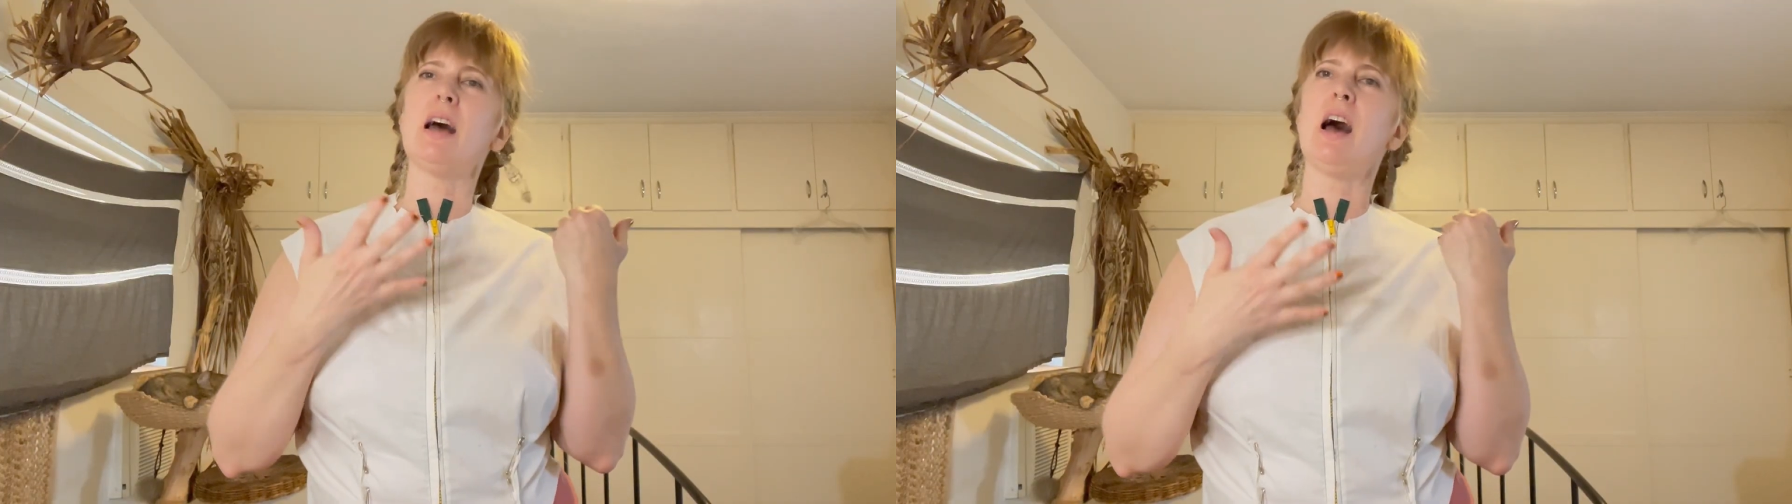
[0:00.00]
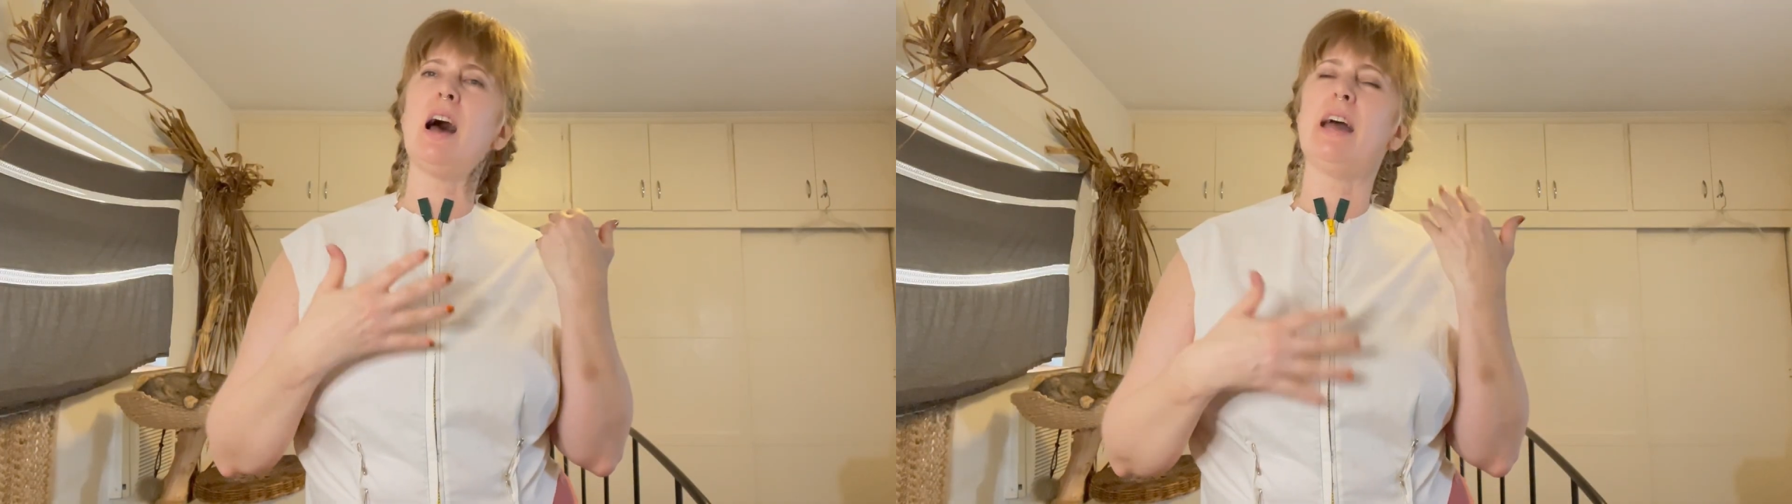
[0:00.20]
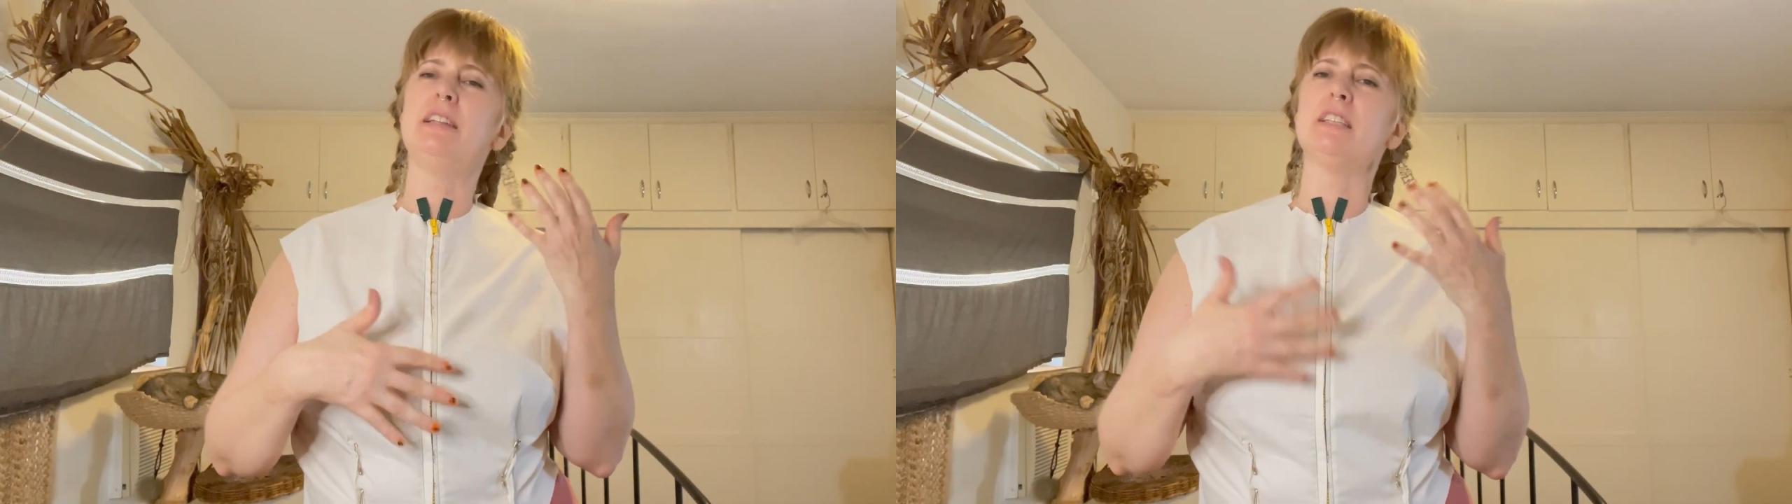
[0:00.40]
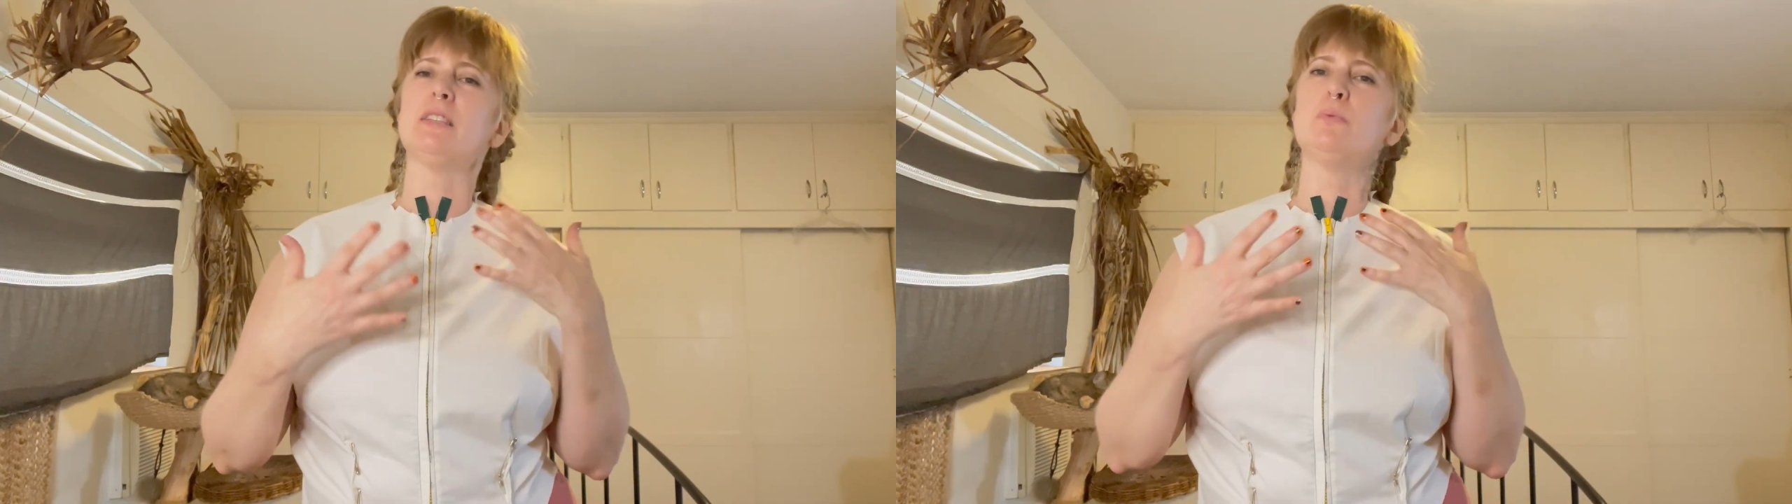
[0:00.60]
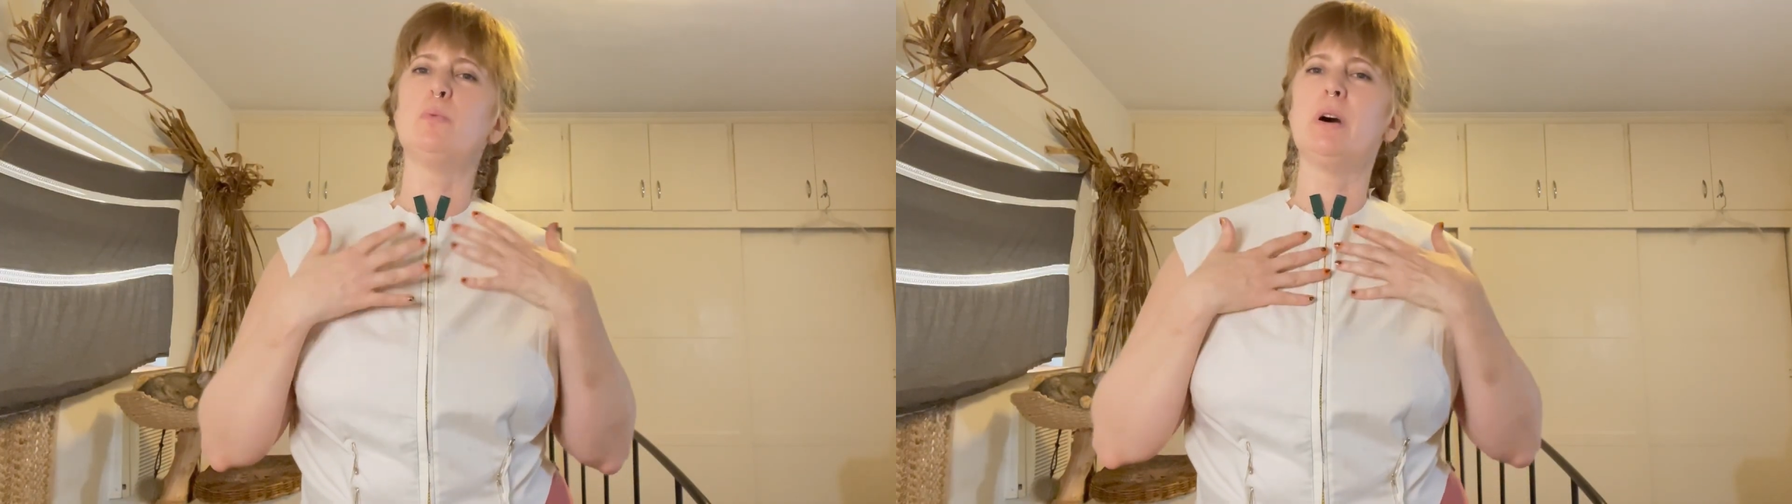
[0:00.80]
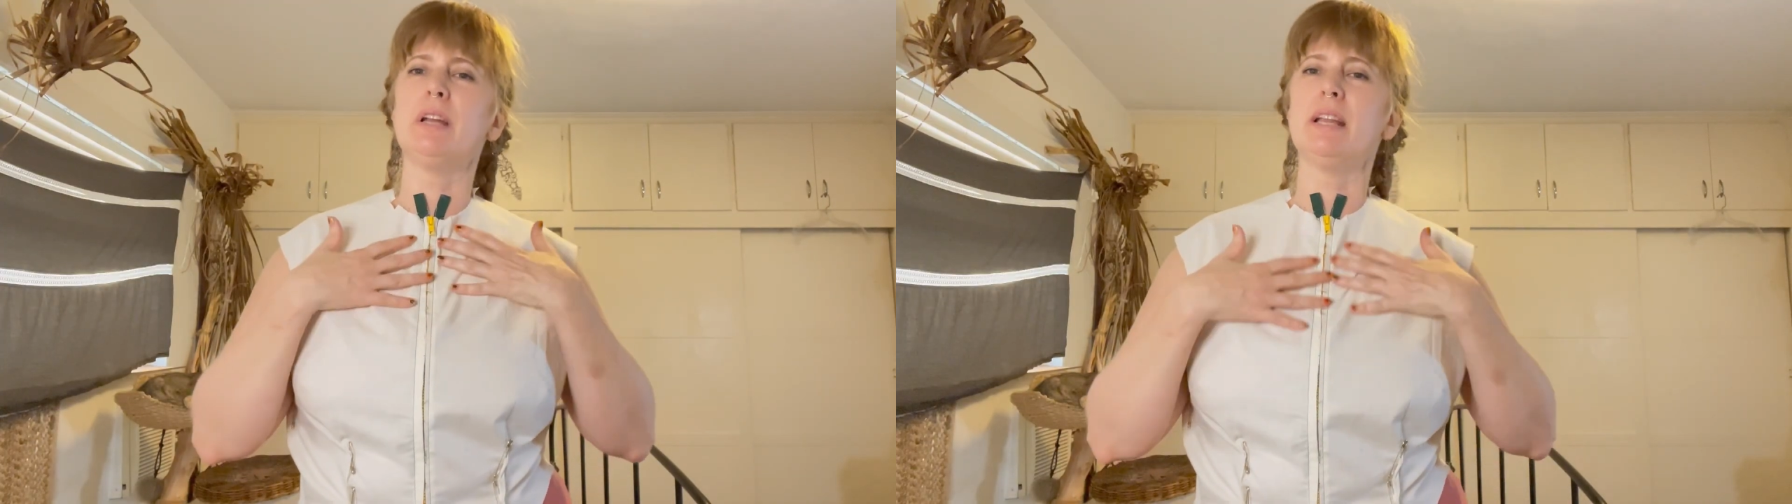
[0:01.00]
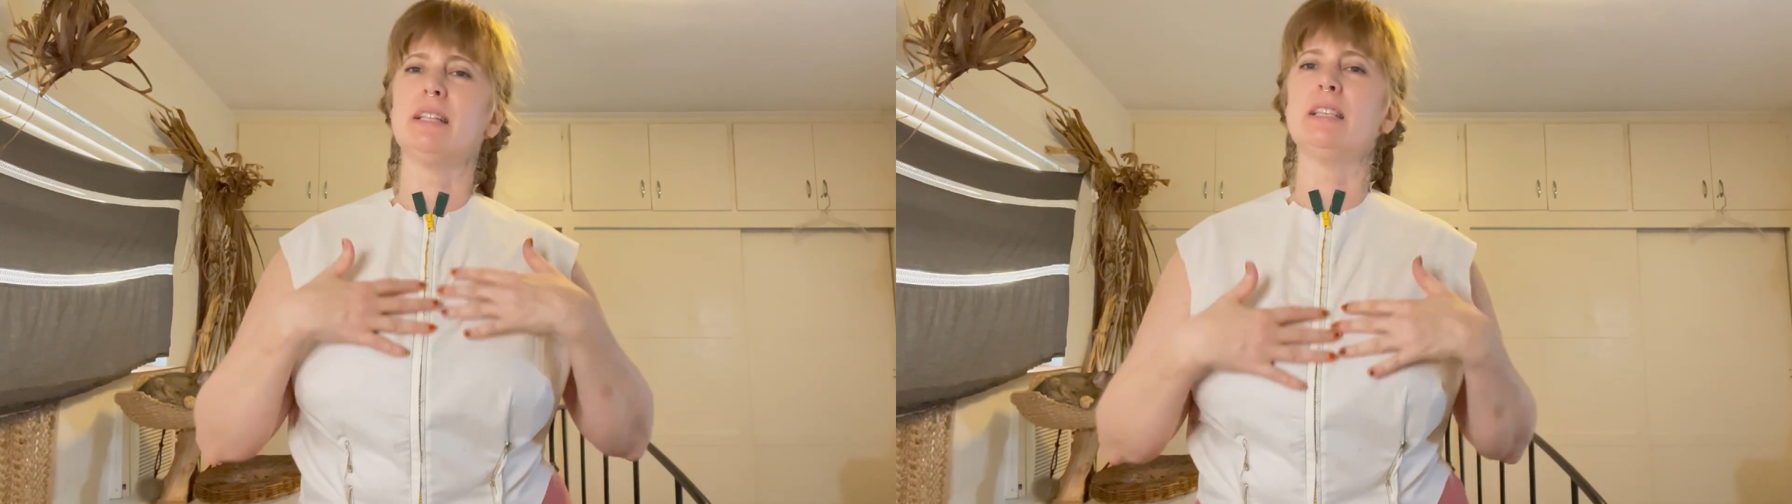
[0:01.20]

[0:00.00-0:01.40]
I just wanted it